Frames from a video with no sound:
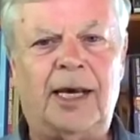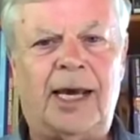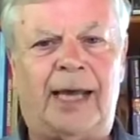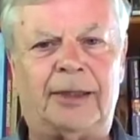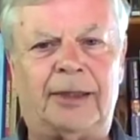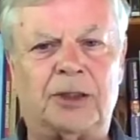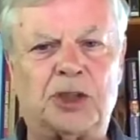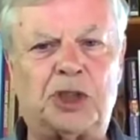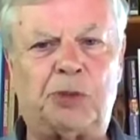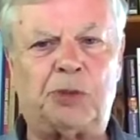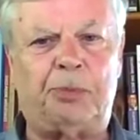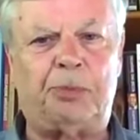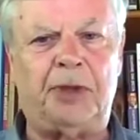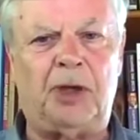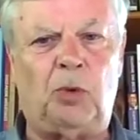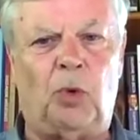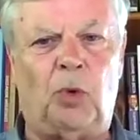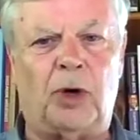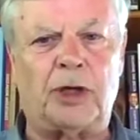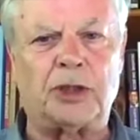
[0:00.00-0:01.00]
And the
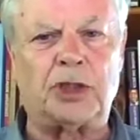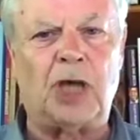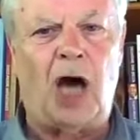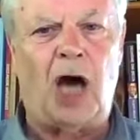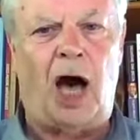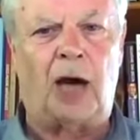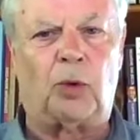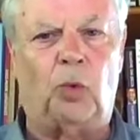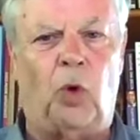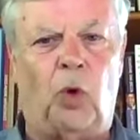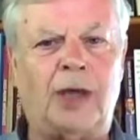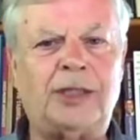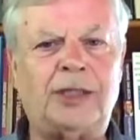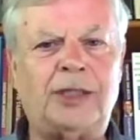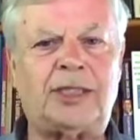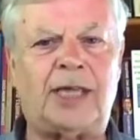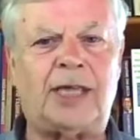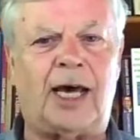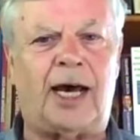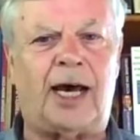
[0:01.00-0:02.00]
split was, on one
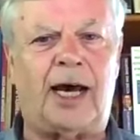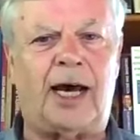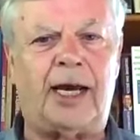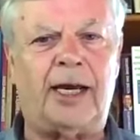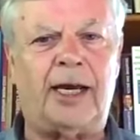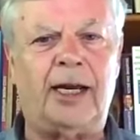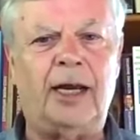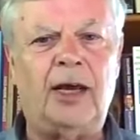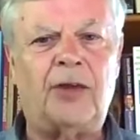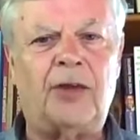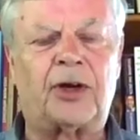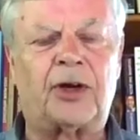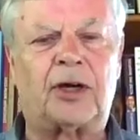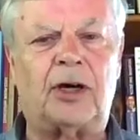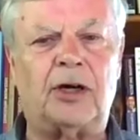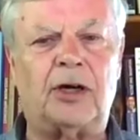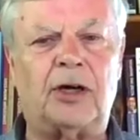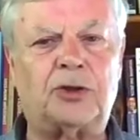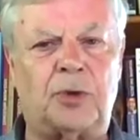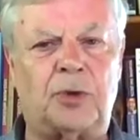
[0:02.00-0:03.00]
side, the
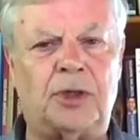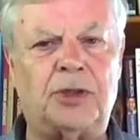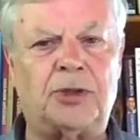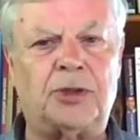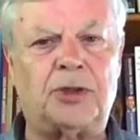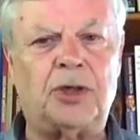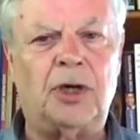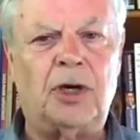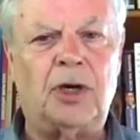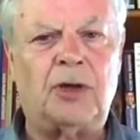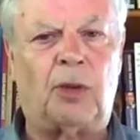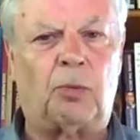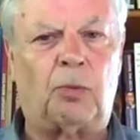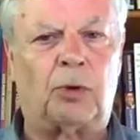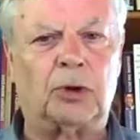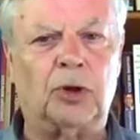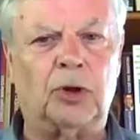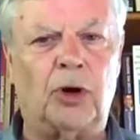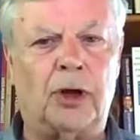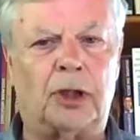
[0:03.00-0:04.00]
countries that
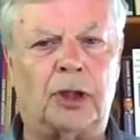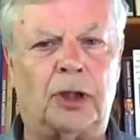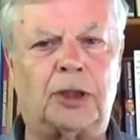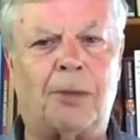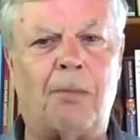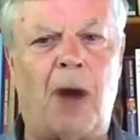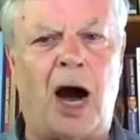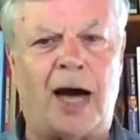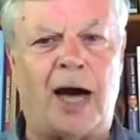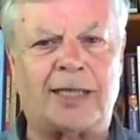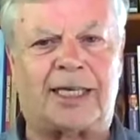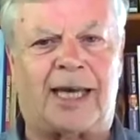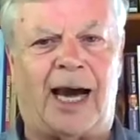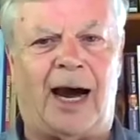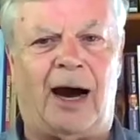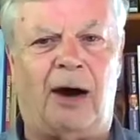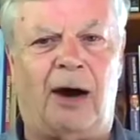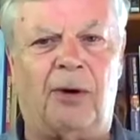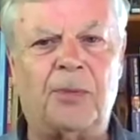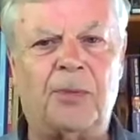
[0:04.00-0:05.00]
were loyal to Moscow,
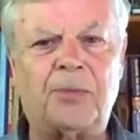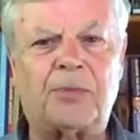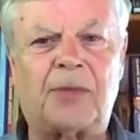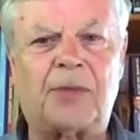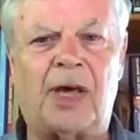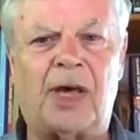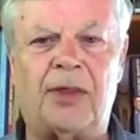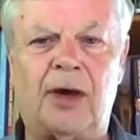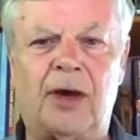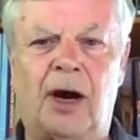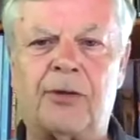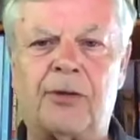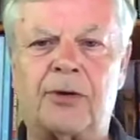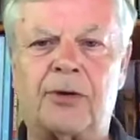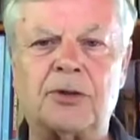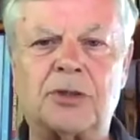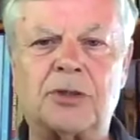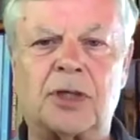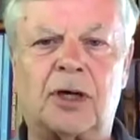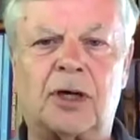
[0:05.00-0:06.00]
and the
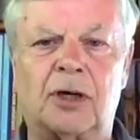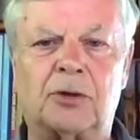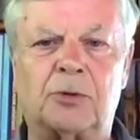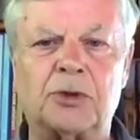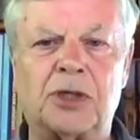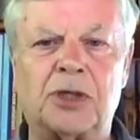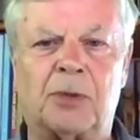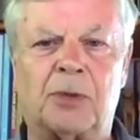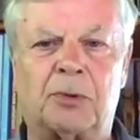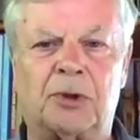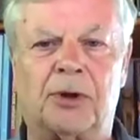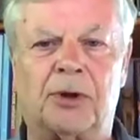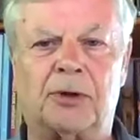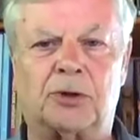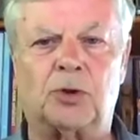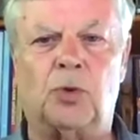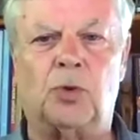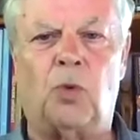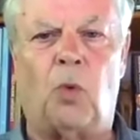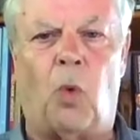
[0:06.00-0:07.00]
others, the countries that were loyal
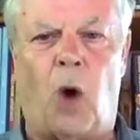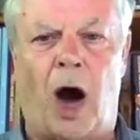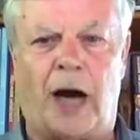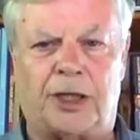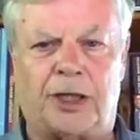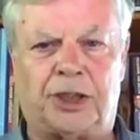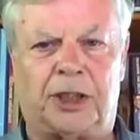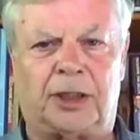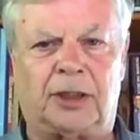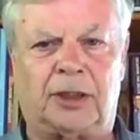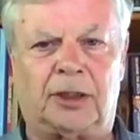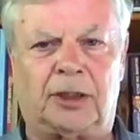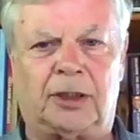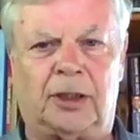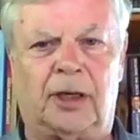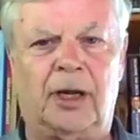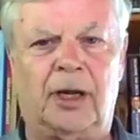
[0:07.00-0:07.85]
to Washington.